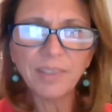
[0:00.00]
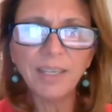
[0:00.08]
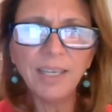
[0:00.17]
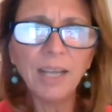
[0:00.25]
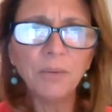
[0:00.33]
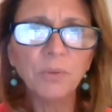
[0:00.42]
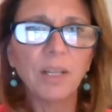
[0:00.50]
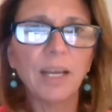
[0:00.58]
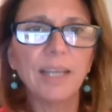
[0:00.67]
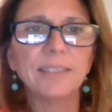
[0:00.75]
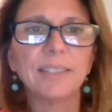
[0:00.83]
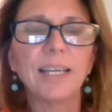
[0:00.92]
And I
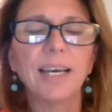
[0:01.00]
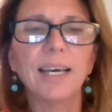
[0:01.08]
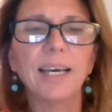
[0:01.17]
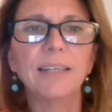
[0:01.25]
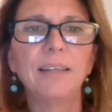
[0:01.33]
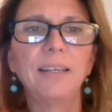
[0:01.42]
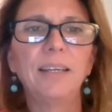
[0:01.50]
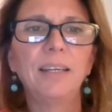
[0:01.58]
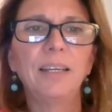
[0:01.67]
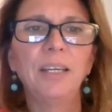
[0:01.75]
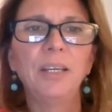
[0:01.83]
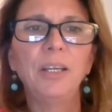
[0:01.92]
realized that,
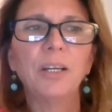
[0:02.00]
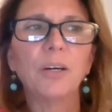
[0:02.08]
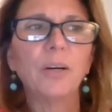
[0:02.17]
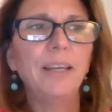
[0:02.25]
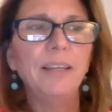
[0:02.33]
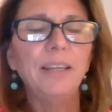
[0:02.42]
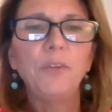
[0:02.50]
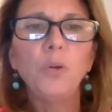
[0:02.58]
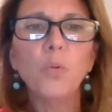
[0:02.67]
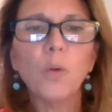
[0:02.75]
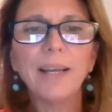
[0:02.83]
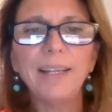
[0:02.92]
you know, if
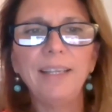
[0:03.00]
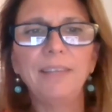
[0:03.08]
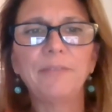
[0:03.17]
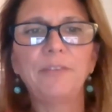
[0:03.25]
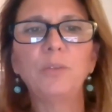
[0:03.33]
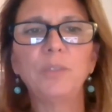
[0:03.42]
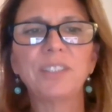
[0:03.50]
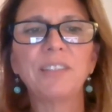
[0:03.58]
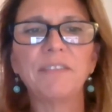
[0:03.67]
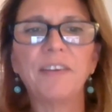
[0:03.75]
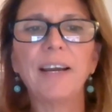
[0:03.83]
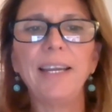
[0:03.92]
you want to influence
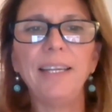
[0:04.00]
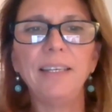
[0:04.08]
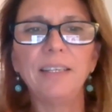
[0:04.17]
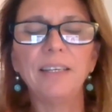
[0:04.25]
the fight,